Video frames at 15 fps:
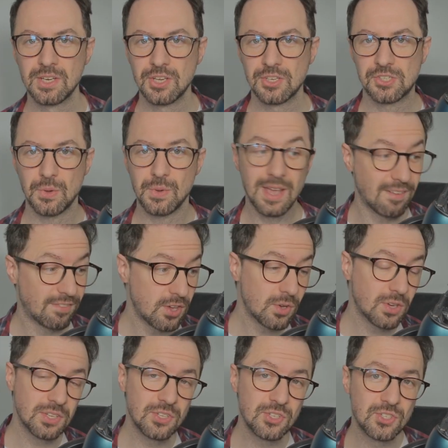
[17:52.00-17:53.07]
So if you
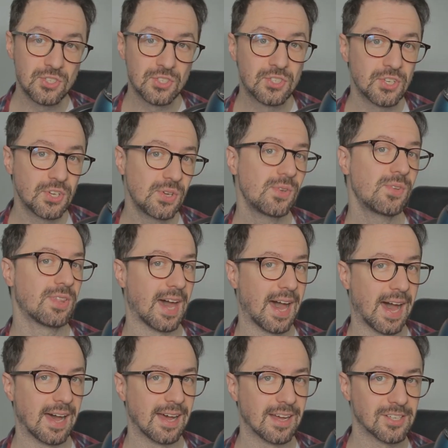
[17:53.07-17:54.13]
can do
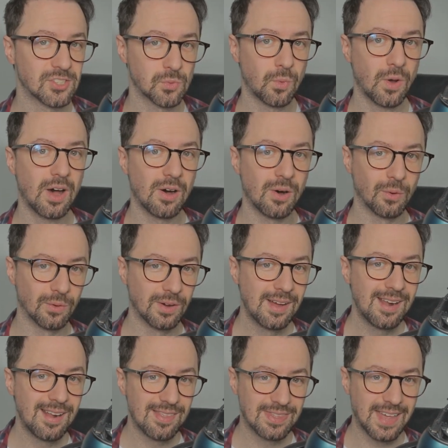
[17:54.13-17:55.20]
that as well,
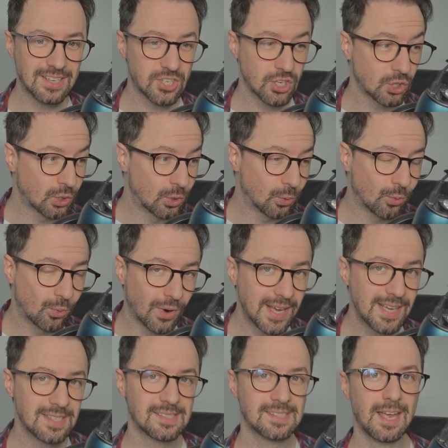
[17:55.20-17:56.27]
that's a
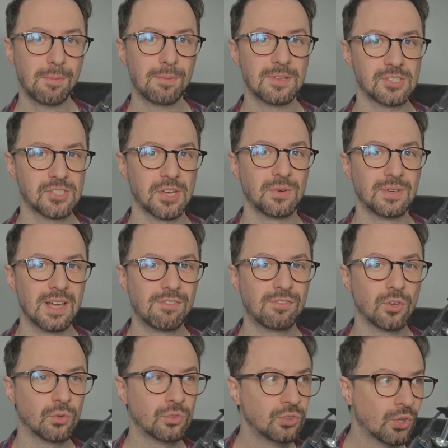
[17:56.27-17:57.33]
great stepping stone if
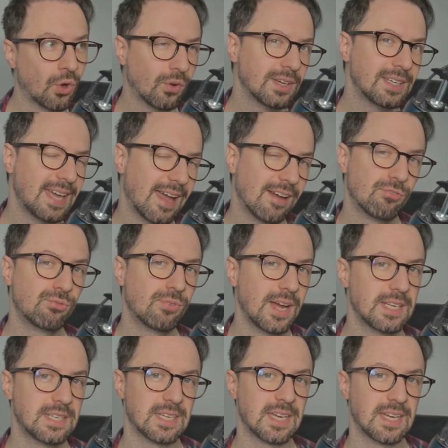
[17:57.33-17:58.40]
you're not yet
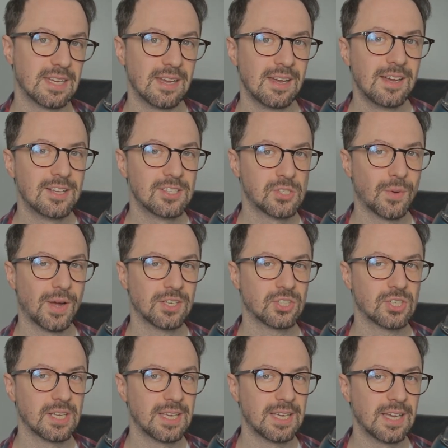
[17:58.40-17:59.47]
ready to
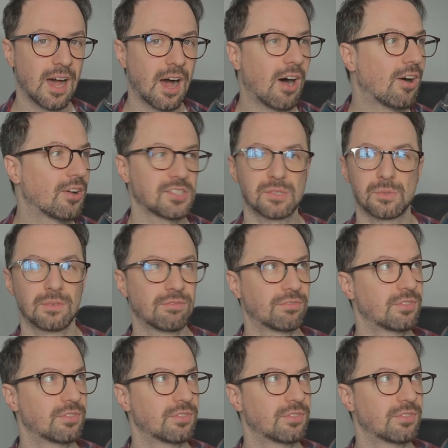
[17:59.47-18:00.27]
actually ask someone